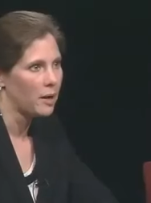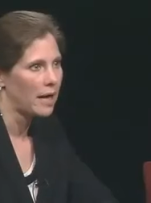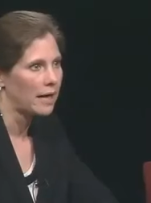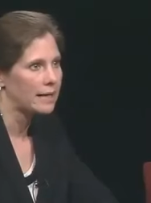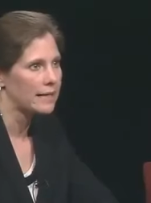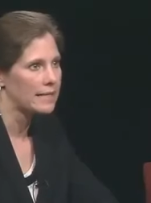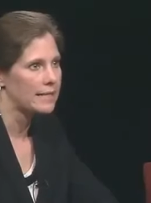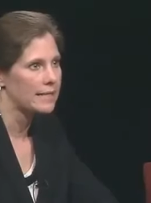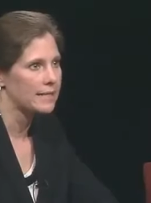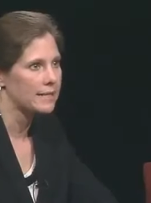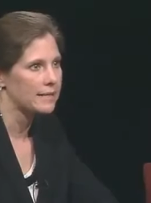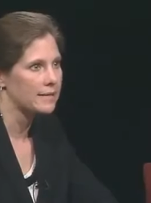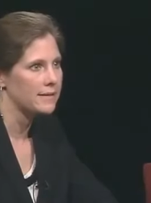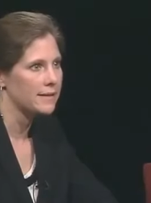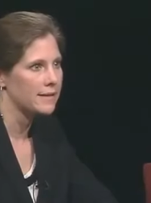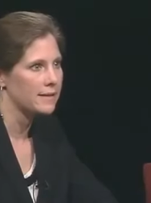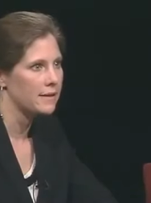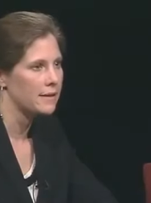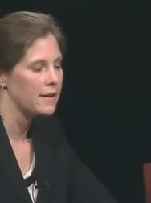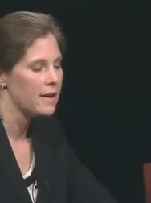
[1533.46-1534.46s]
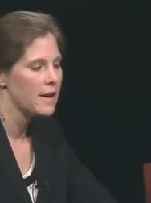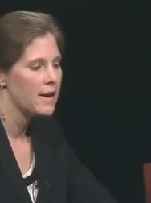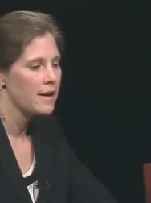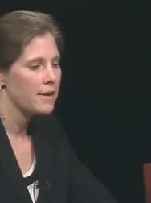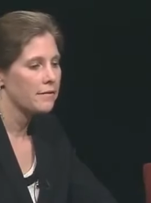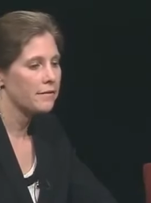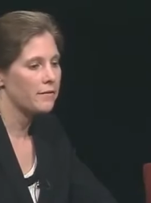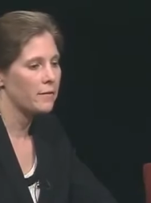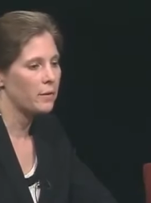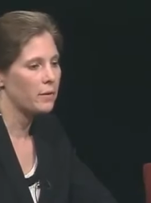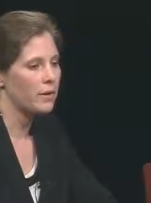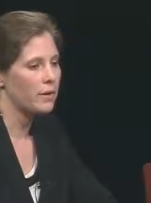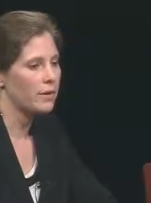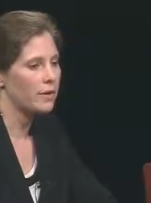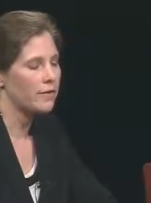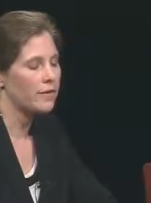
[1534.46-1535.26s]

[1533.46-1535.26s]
practices, and for